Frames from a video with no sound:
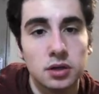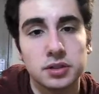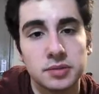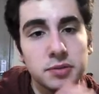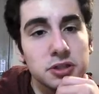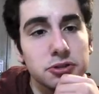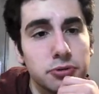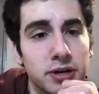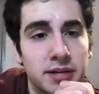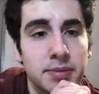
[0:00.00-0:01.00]
Number
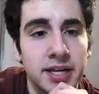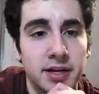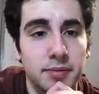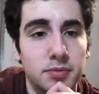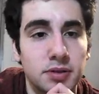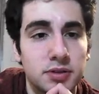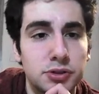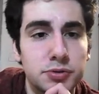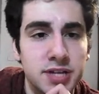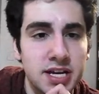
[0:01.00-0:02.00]
120, medium.
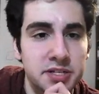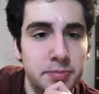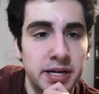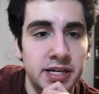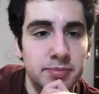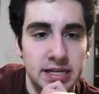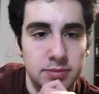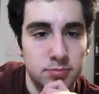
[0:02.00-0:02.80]
Tuesday is a medium day.